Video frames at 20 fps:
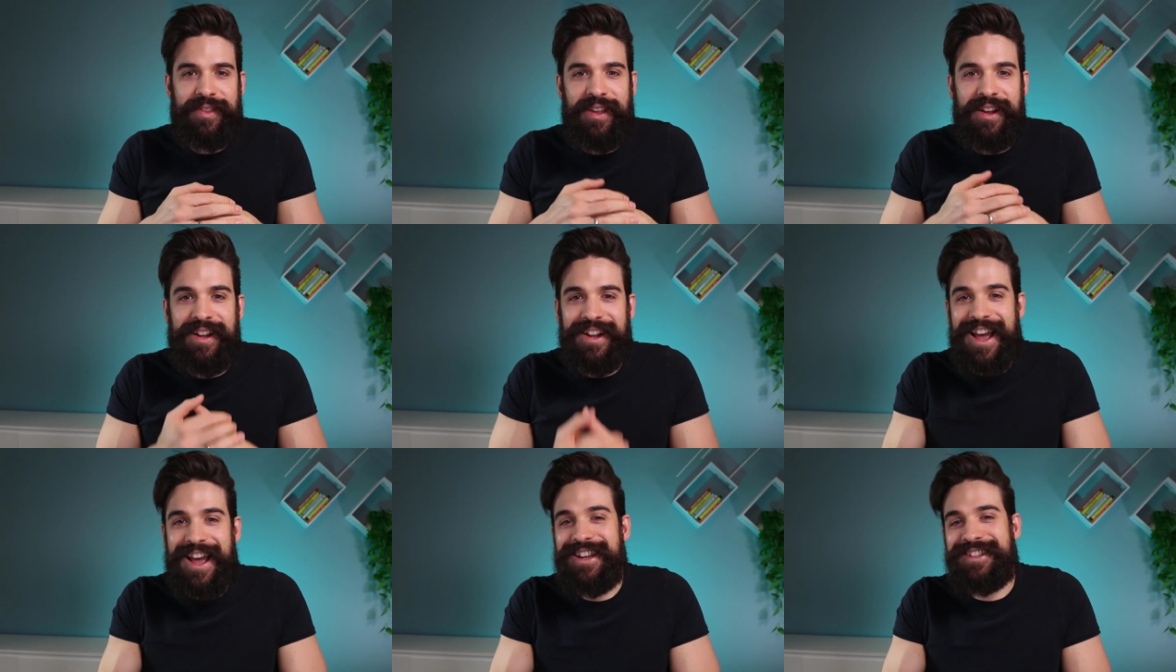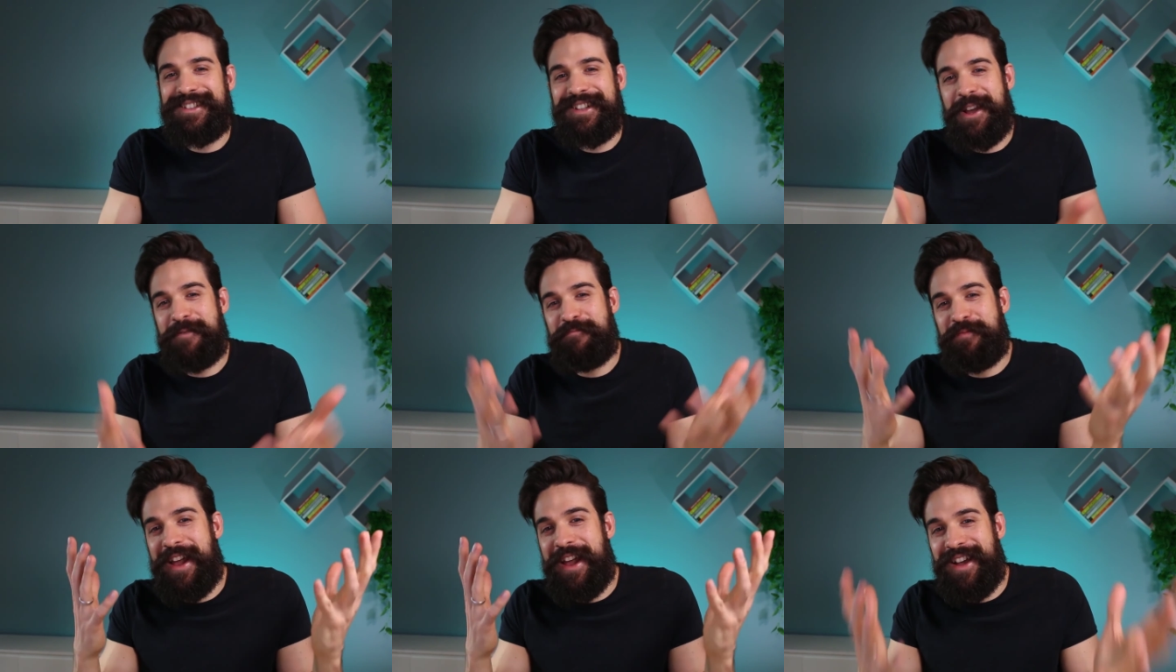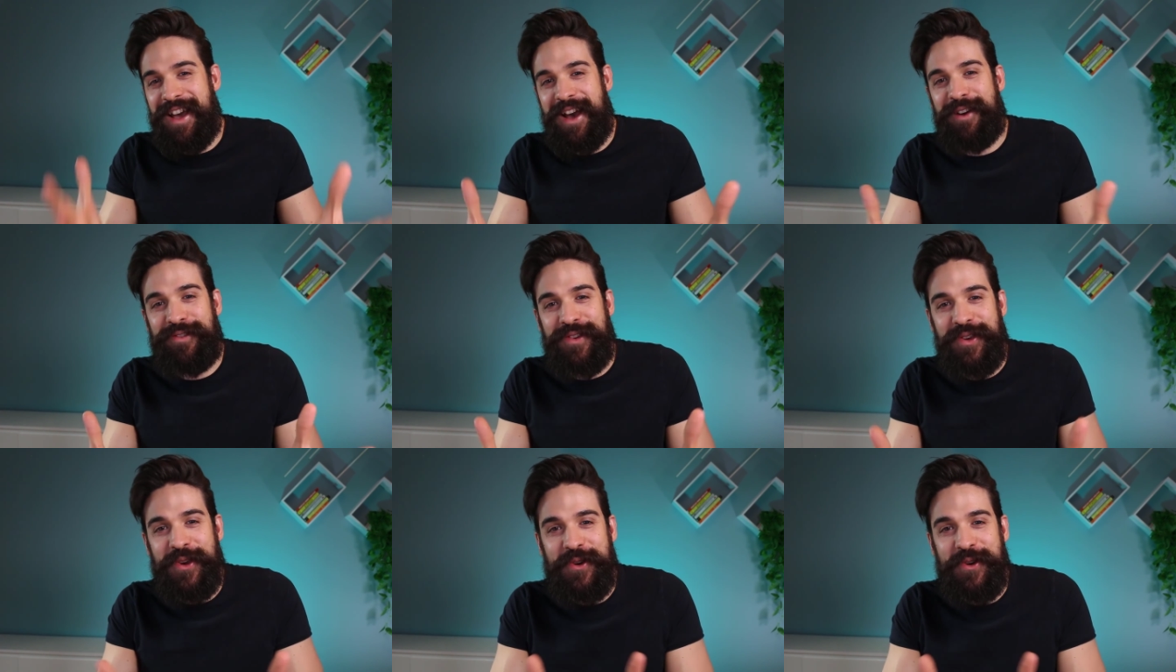Now the last step that I
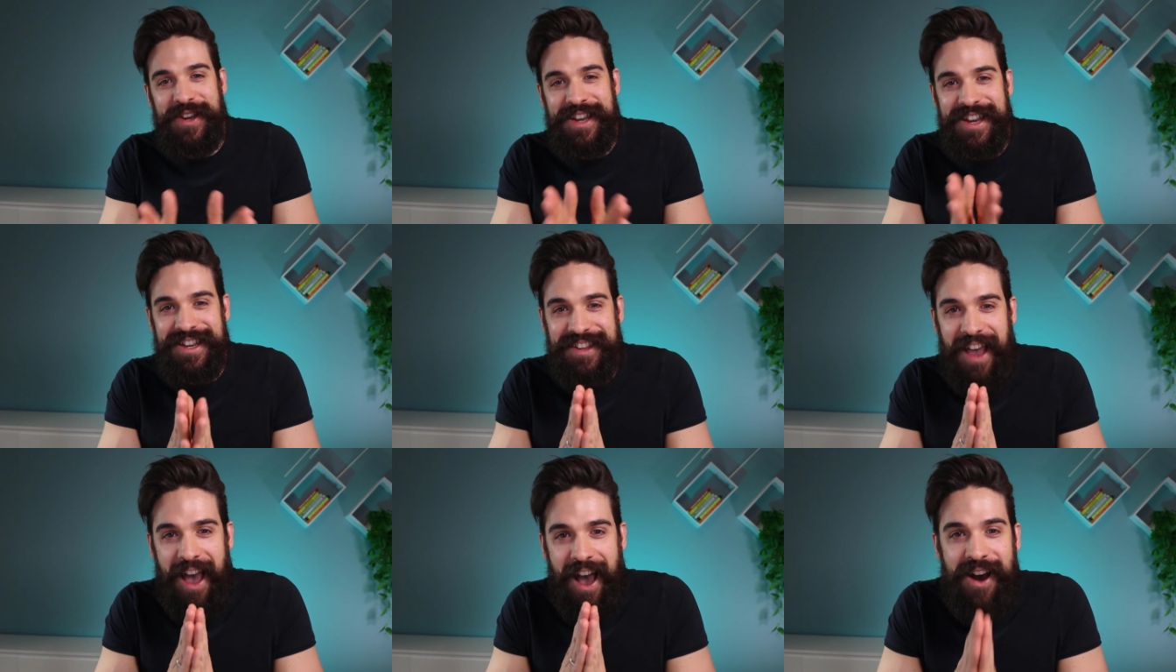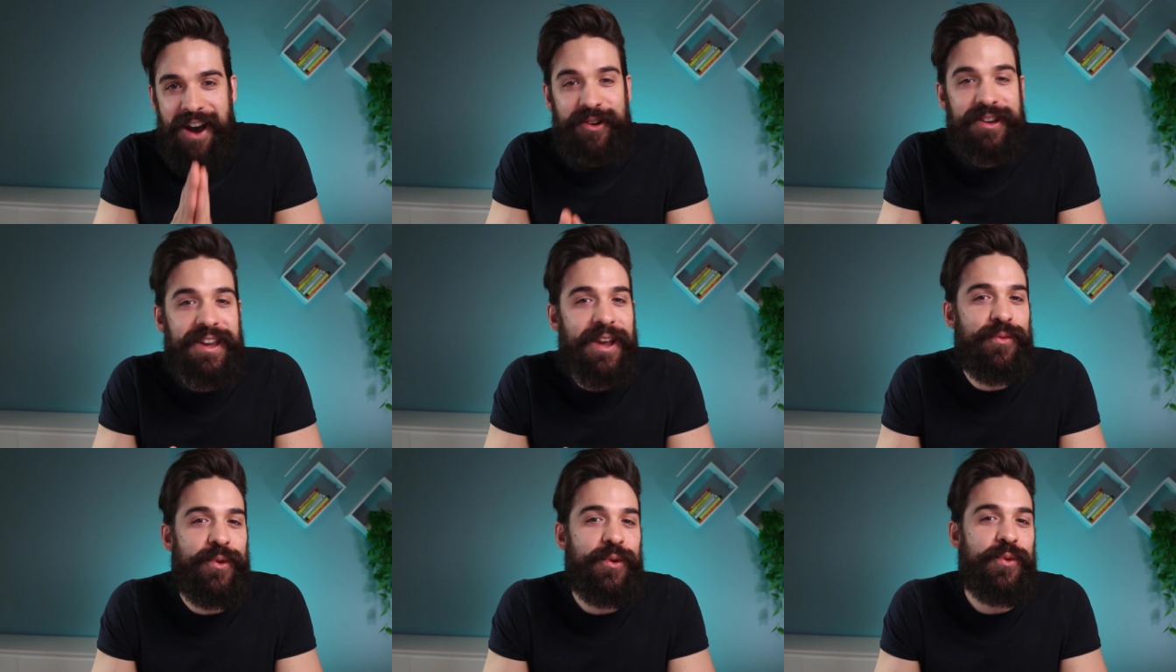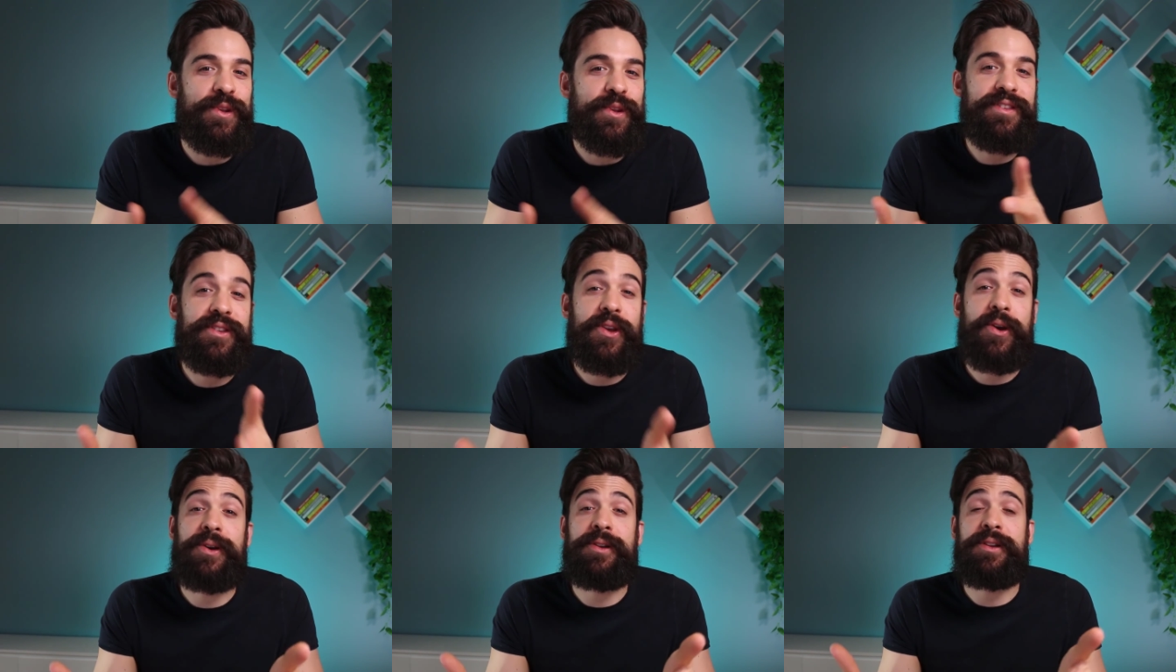have for you is how can we
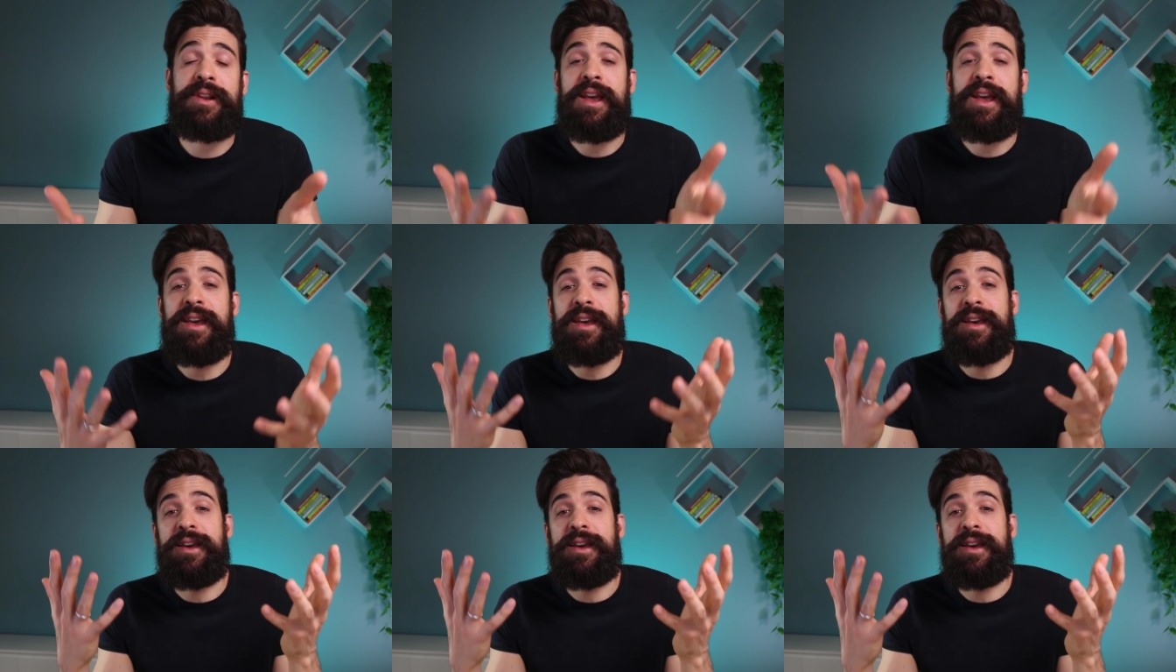return